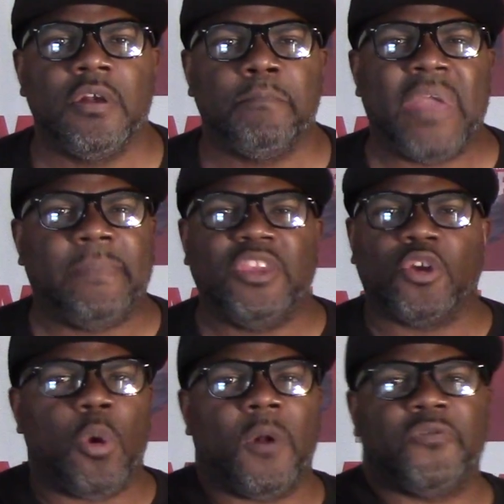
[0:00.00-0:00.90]
Maybe
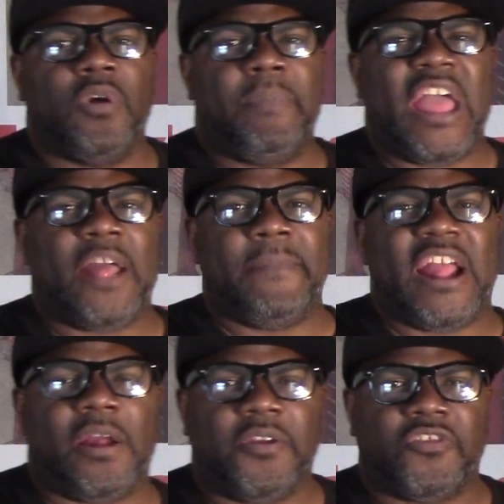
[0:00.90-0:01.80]
you're going through a bad
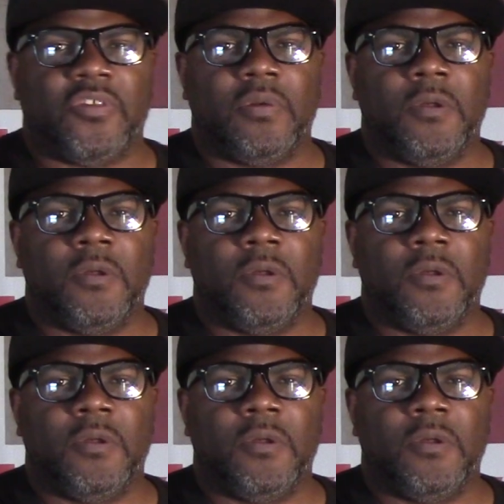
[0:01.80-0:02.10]
marriage.